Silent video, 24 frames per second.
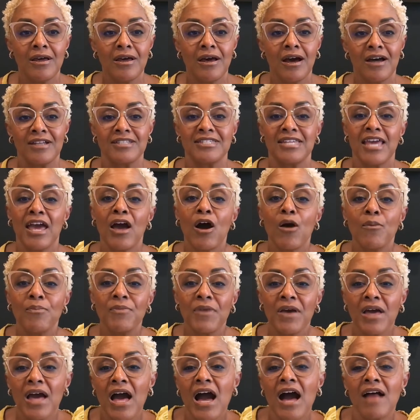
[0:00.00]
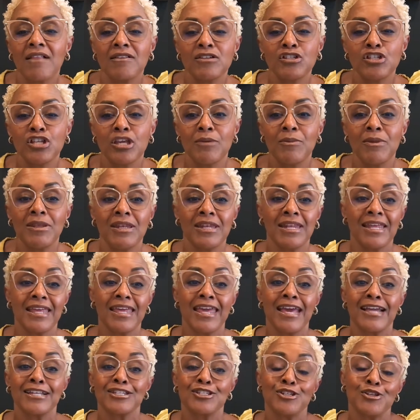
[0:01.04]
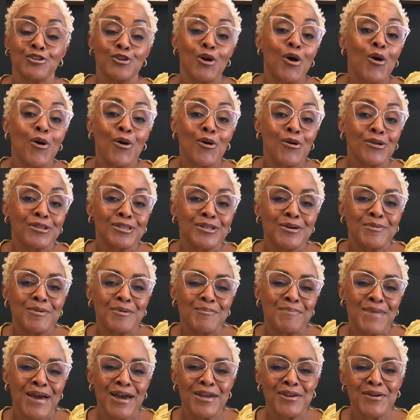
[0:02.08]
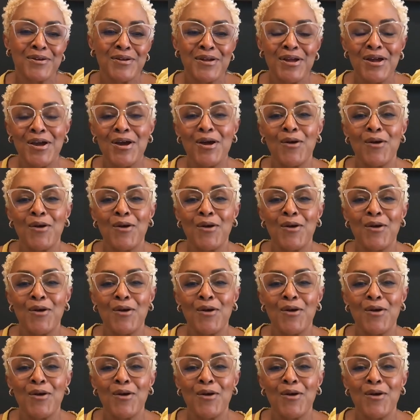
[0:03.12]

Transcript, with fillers: Uh, to help the college community get to know her a little bit better,